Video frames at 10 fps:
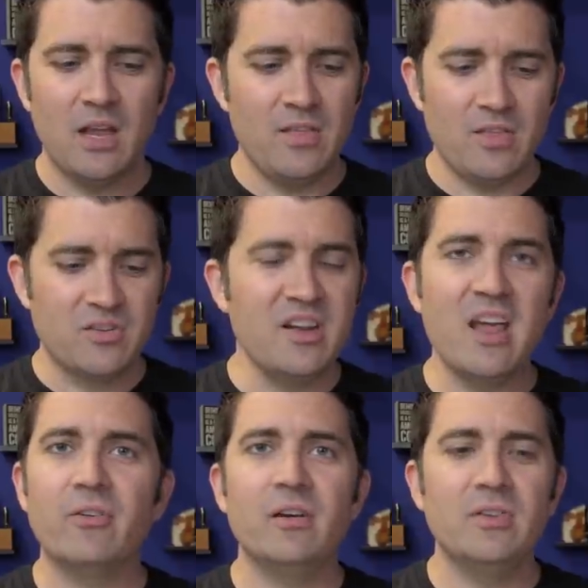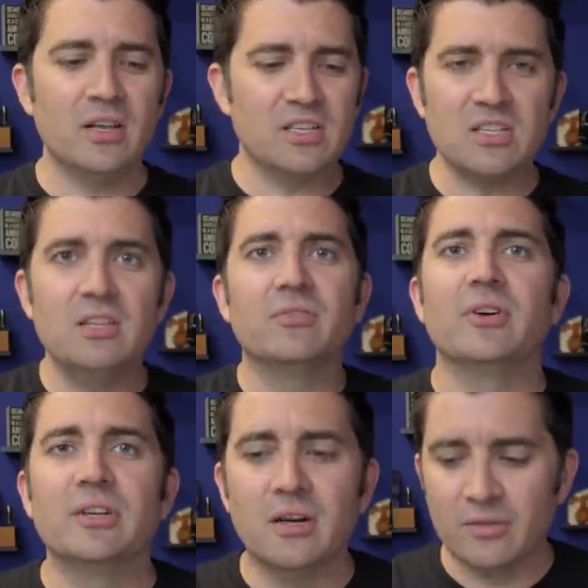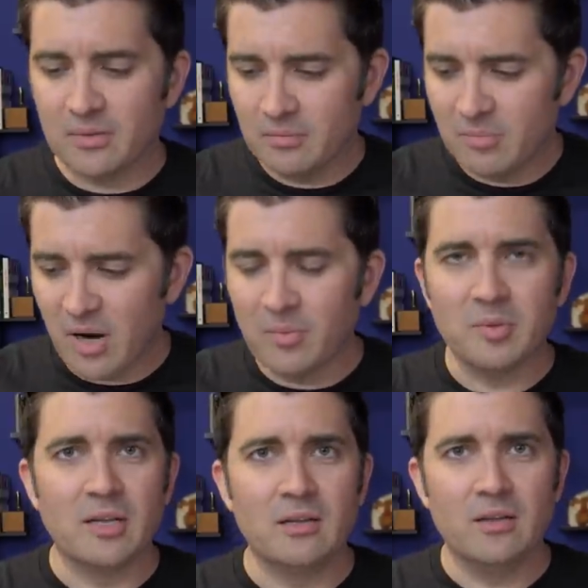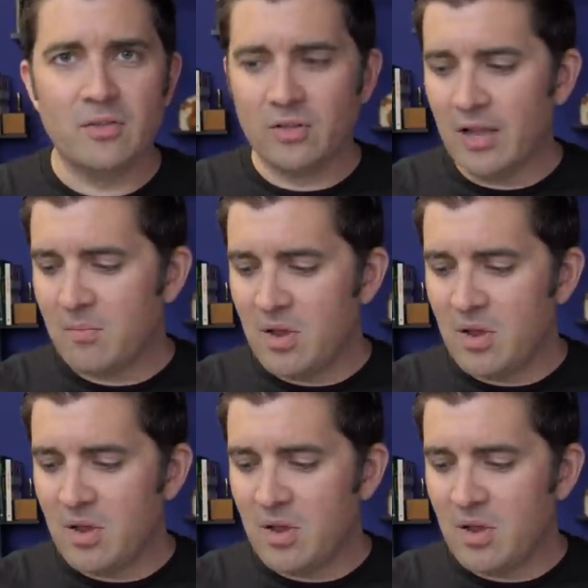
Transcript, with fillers: And then they're never even going to see the front cover, probably. If they're like